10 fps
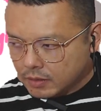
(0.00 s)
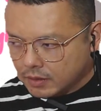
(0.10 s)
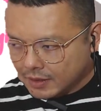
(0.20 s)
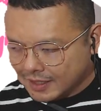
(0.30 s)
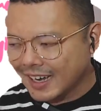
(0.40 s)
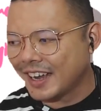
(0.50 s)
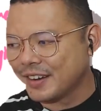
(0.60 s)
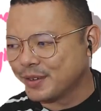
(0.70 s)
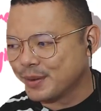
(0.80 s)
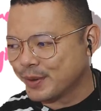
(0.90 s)
Yeah, I know
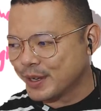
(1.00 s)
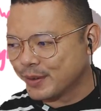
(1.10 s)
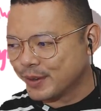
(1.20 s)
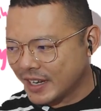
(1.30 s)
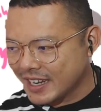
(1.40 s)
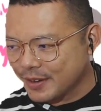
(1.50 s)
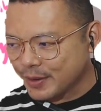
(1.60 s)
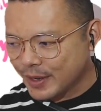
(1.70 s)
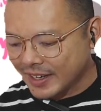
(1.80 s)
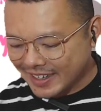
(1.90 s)
you put equal. Then equal
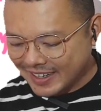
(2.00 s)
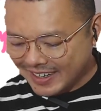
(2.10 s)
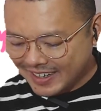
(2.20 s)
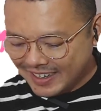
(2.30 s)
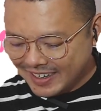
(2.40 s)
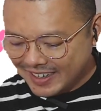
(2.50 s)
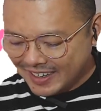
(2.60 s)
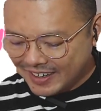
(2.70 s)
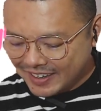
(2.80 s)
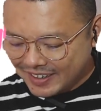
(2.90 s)
what?
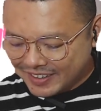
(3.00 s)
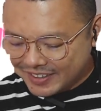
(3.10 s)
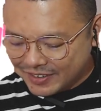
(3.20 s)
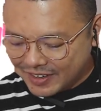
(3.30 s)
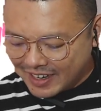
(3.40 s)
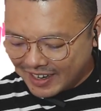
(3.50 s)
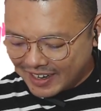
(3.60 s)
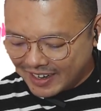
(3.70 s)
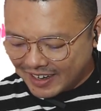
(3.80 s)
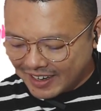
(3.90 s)
So
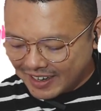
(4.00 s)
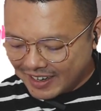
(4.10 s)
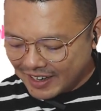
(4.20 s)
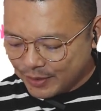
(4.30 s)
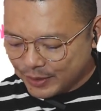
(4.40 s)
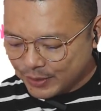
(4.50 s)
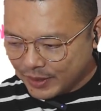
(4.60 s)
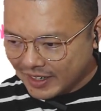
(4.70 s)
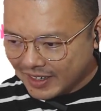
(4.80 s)
equals to what?